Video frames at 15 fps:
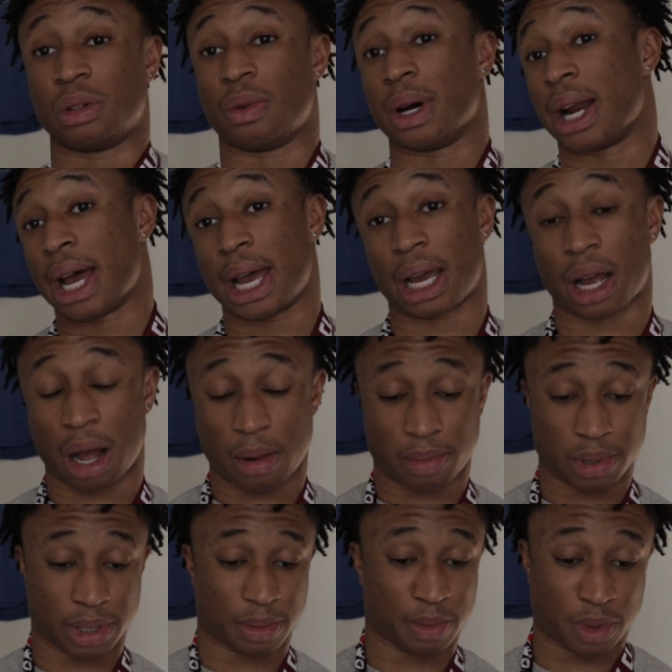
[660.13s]
when I
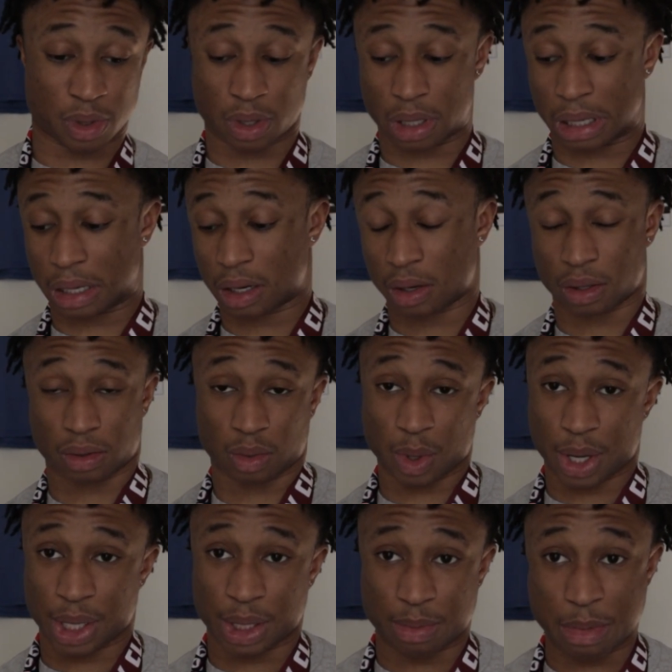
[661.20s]
accomplish more,
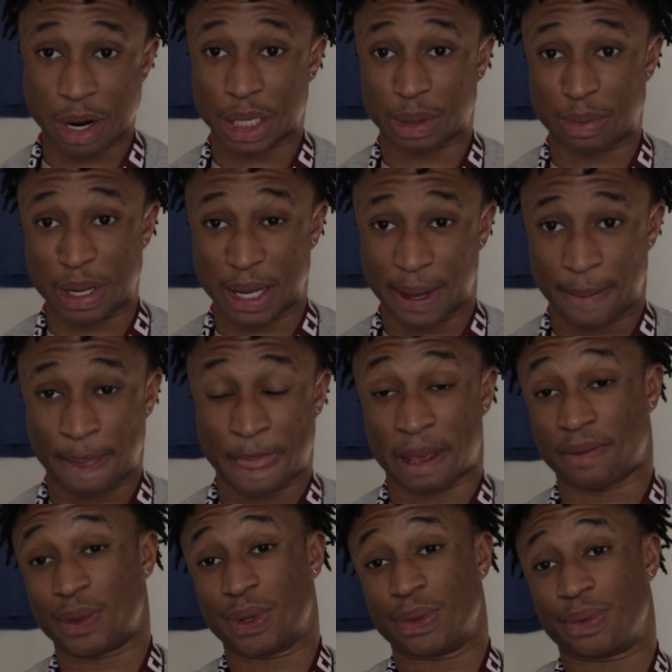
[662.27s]
where this brings me.
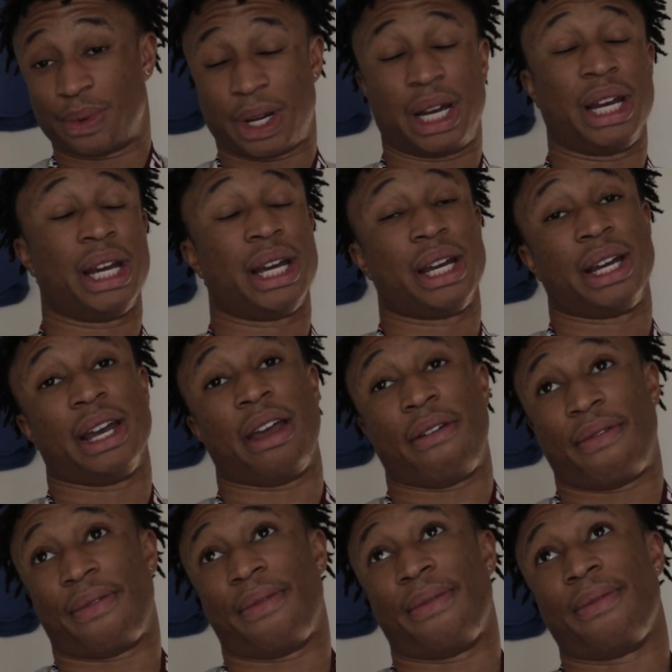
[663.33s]
If
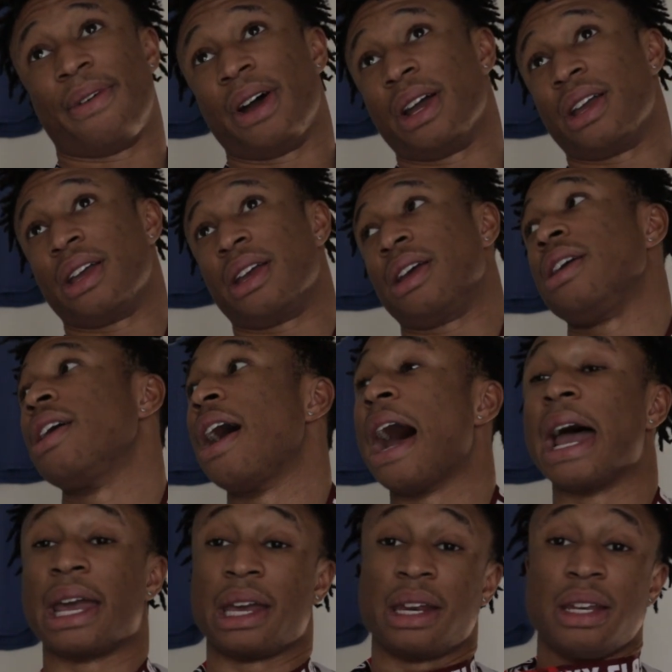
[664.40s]

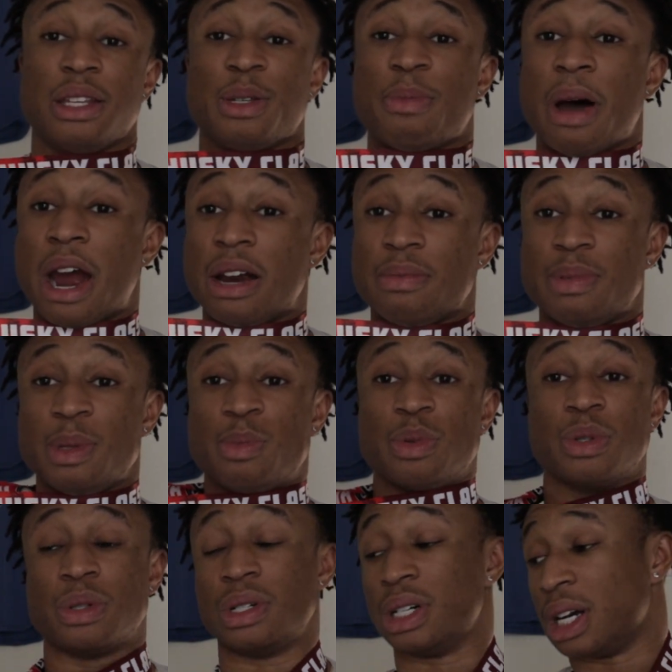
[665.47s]
I could inspire
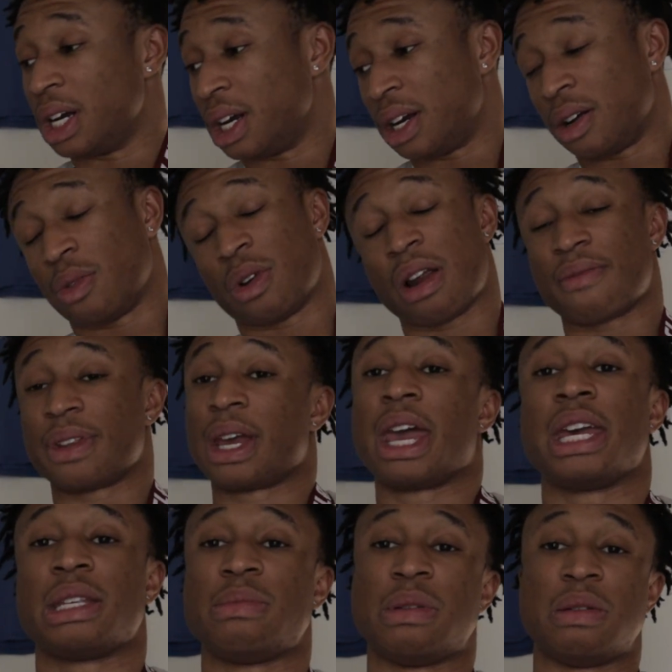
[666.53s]
people, whatever the
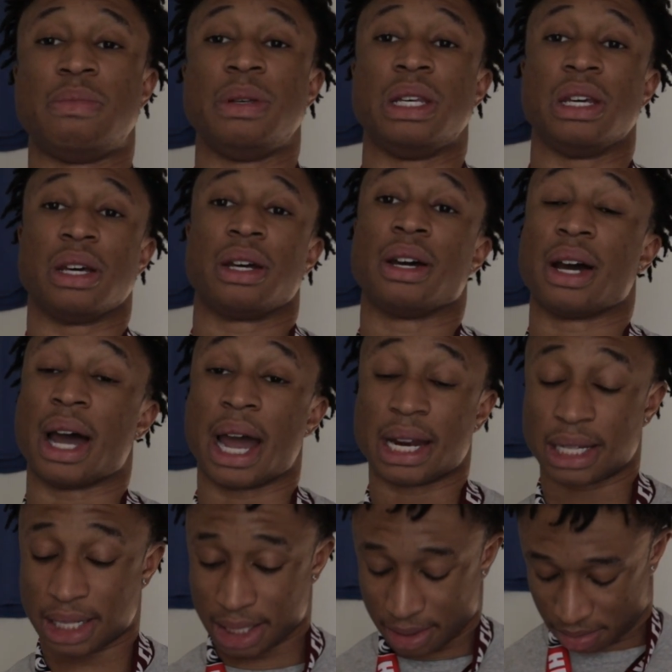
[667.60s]
case may be. I'm